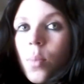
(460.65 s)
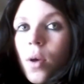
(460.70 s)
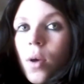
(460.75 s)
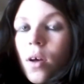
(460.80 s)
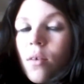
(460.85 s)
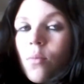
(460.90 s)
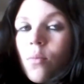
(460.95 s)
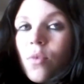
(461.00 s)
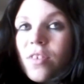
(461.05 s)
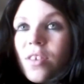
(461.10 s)

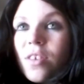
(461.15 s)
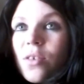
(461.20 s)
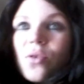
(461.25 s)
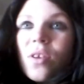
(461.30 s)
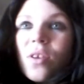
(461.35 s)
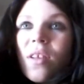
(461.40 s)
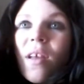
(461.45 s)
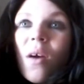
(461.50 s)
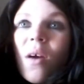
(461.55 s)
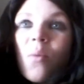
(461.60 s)
But once I got
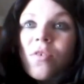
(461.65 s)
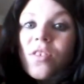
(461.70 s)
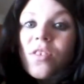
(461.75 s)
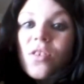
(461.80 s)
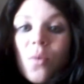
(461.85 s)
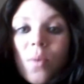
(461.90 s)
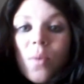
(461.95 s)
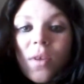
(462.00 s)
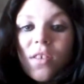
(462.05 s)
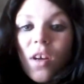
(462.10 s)
in there, and once
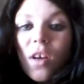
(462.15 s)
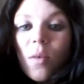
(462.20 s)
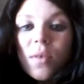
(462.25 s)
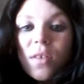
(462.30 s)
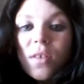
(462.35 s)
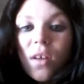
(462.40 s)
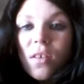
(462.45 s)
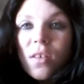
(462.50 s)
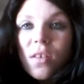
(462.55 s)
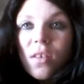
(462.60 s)
the opening ceremony
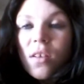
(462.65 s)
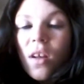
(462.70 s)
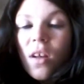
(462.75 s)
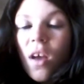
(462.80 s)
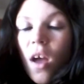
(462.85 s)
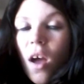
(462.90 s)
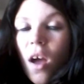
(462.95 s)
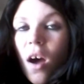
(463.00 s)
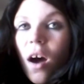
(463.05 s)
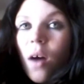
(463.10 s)
started,
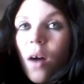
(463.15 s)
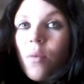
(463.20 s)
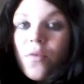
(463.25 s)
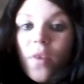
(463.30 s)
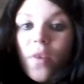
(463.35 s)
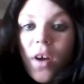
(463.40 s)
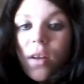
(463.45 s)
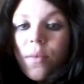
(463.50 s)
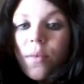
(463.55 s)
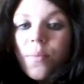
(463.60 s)
I was fine.